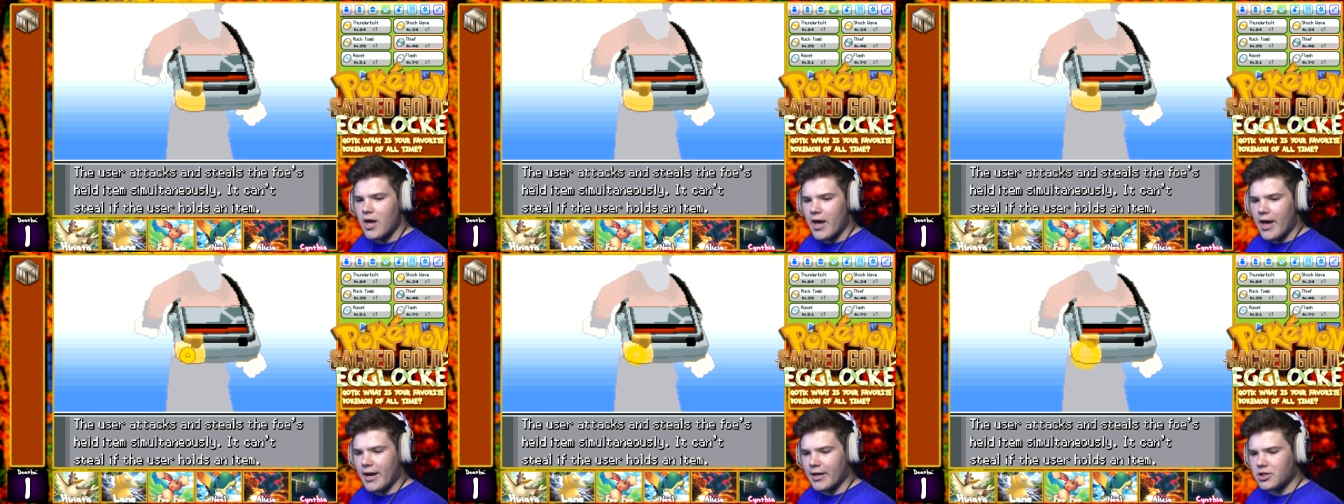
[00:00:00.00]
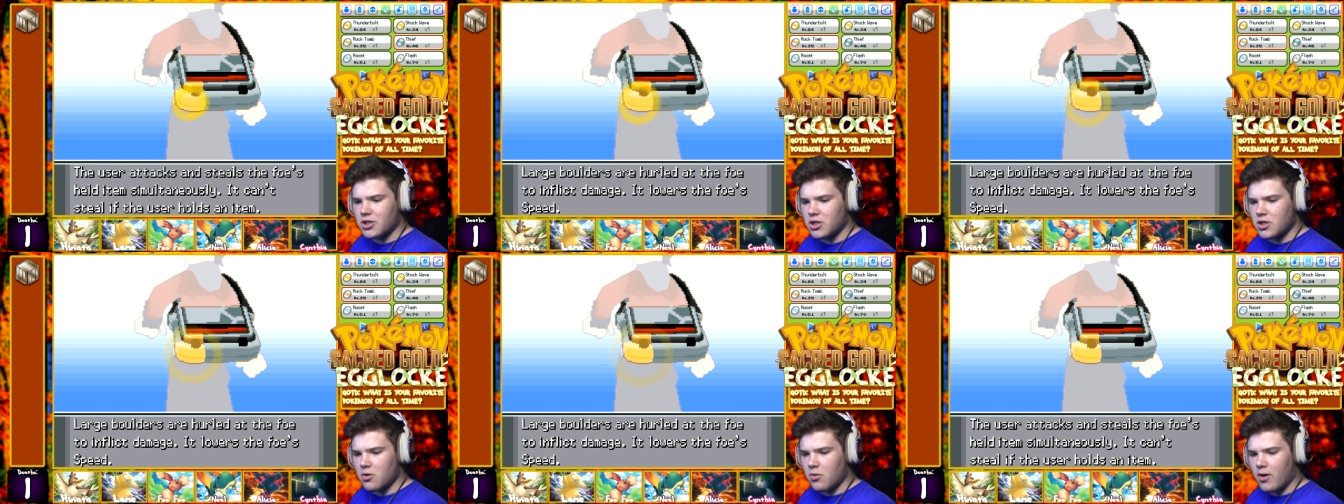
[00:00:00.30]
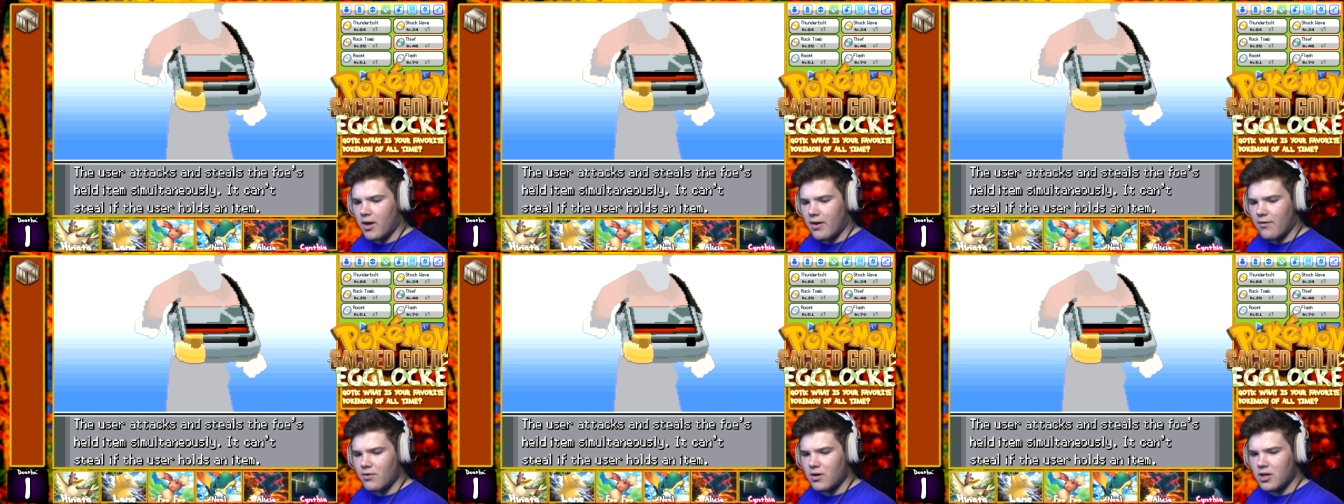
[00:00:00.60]
Actually, do
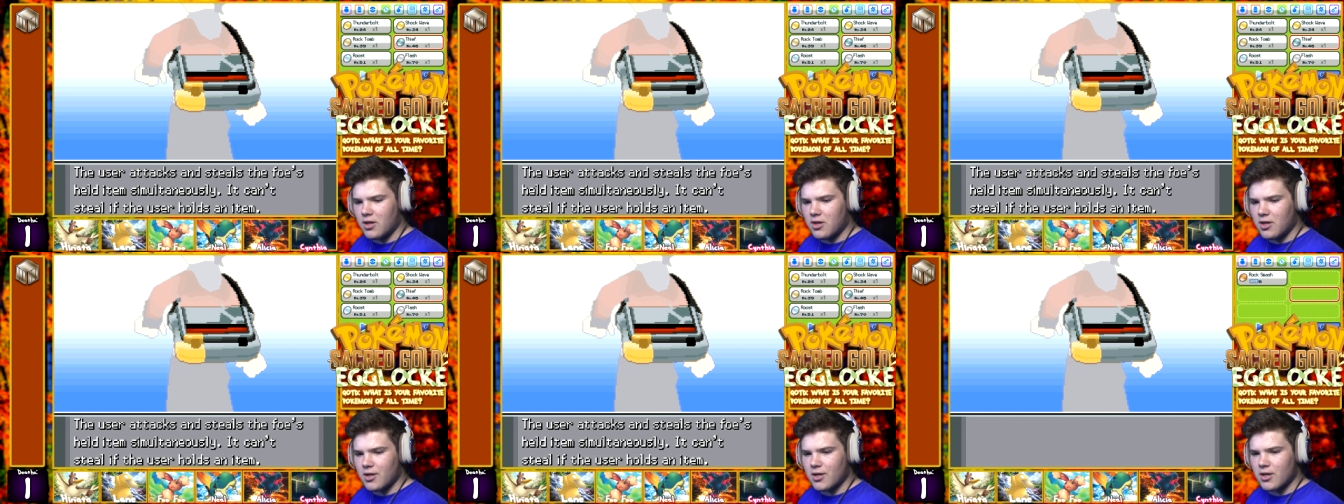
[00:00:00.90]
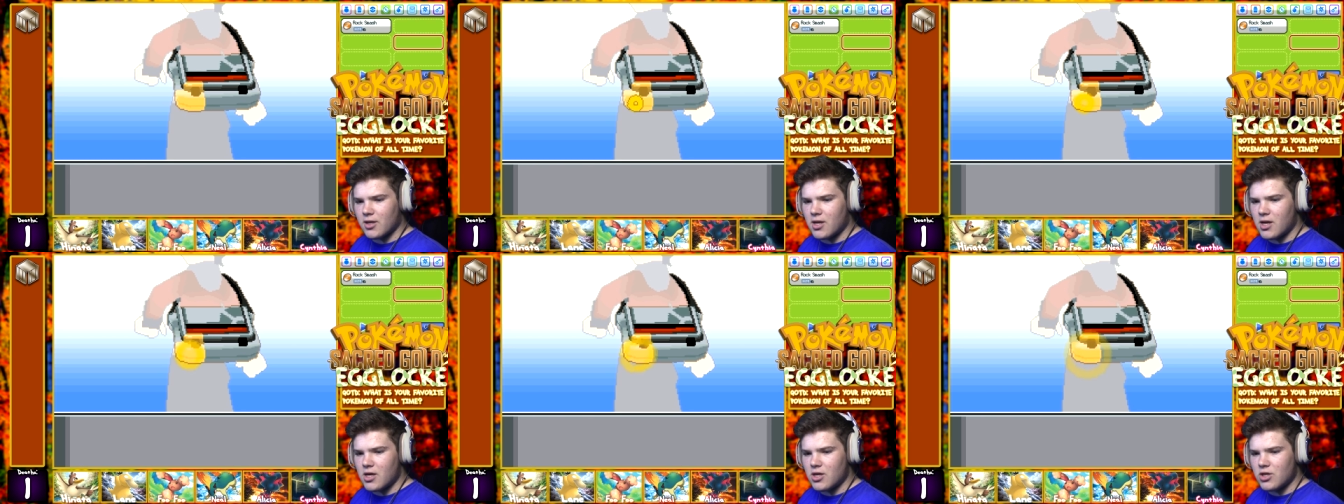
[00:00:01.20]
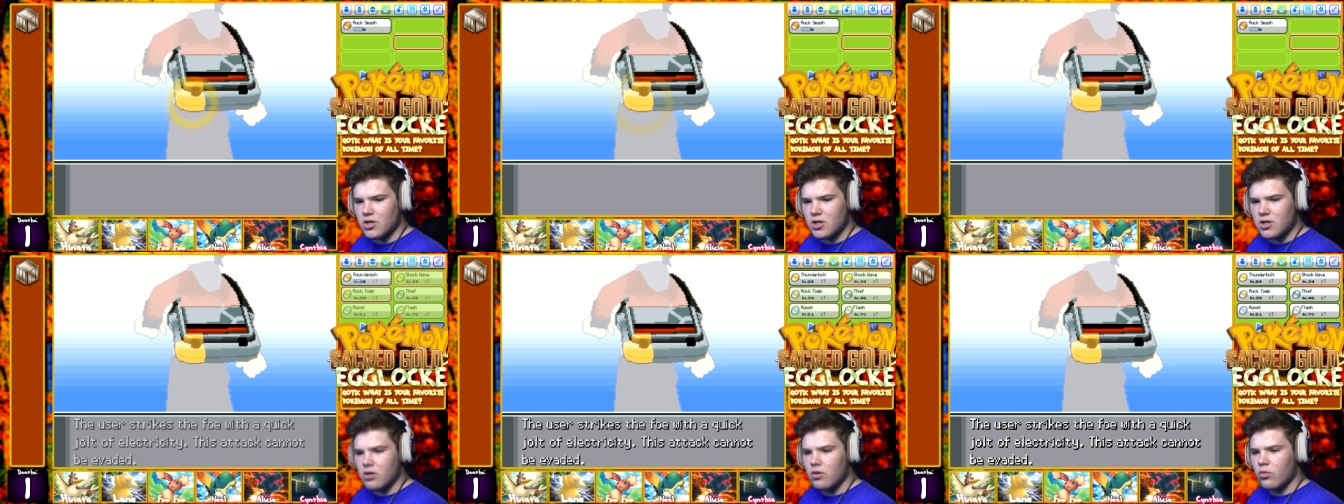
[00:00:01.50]
I have anything to
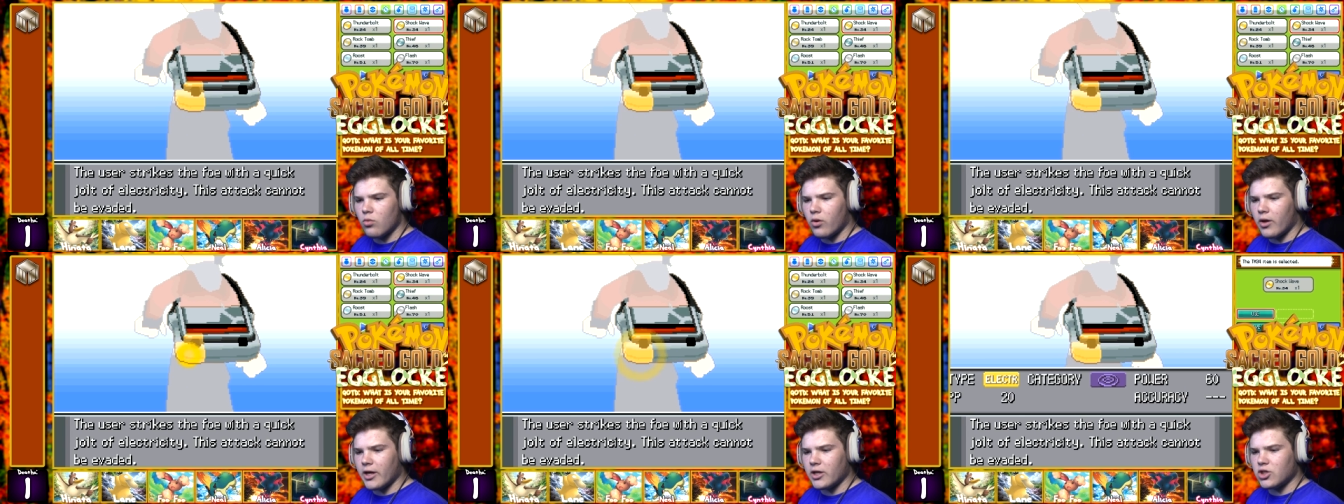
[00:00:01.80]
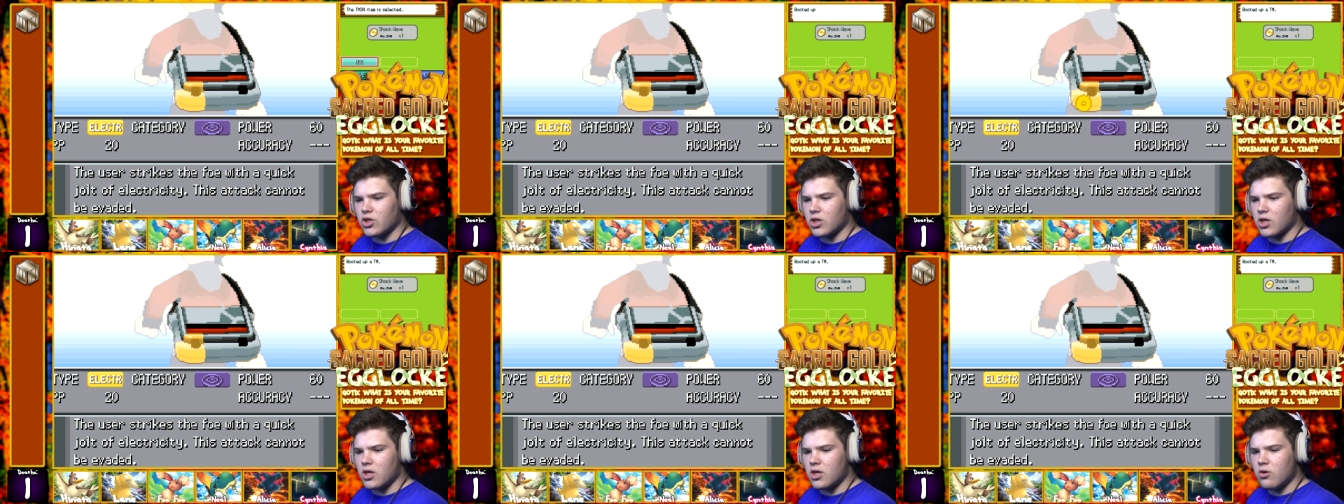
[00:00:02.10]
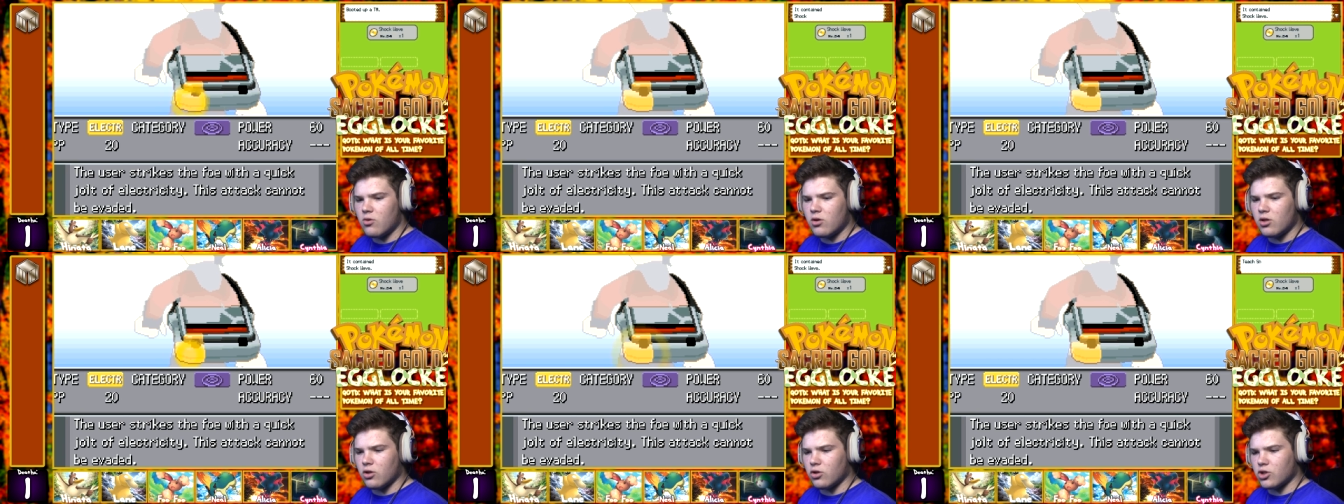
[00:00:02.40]
teach it? Well, actually,
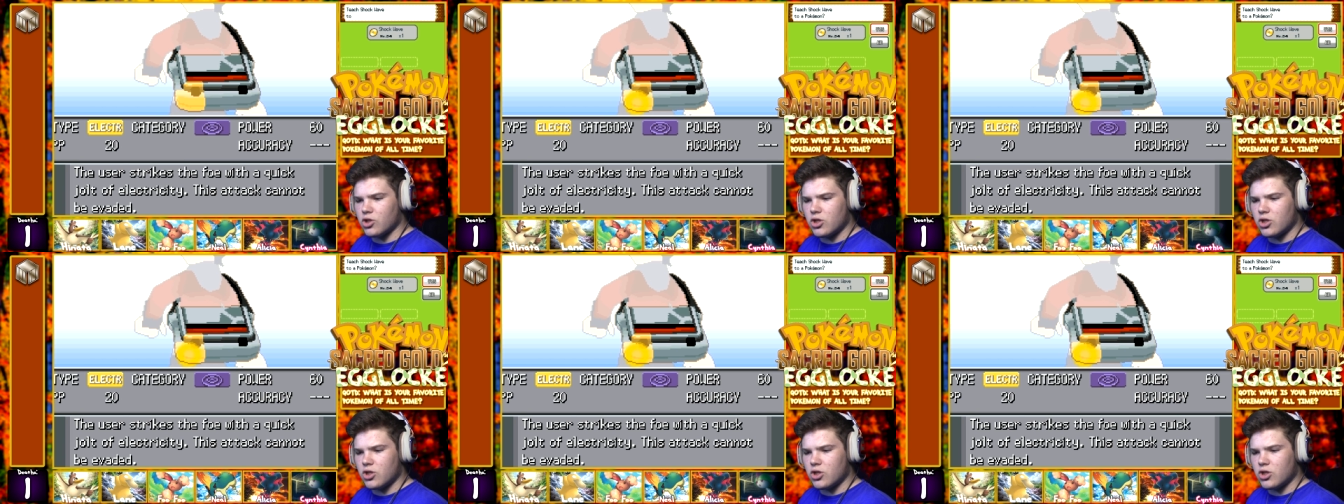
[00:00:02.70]
you can learn